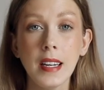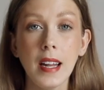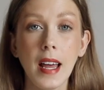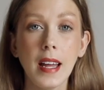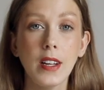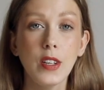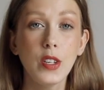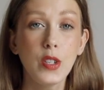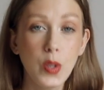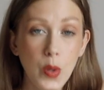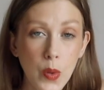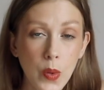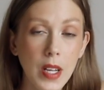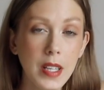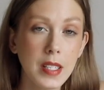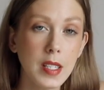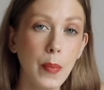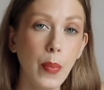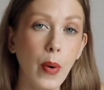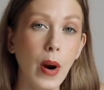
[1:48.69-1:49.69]
and as soon
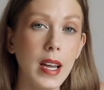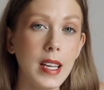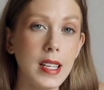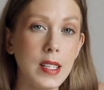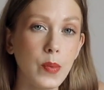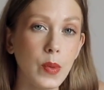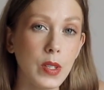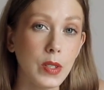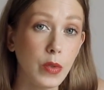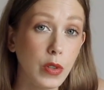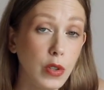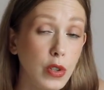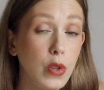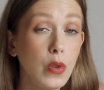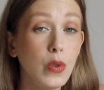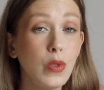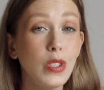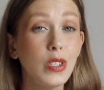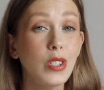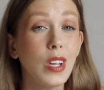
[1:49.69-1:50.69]
as the price was
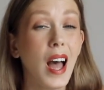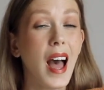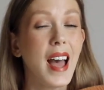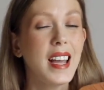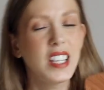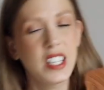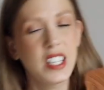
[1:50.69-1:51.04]
reduced, I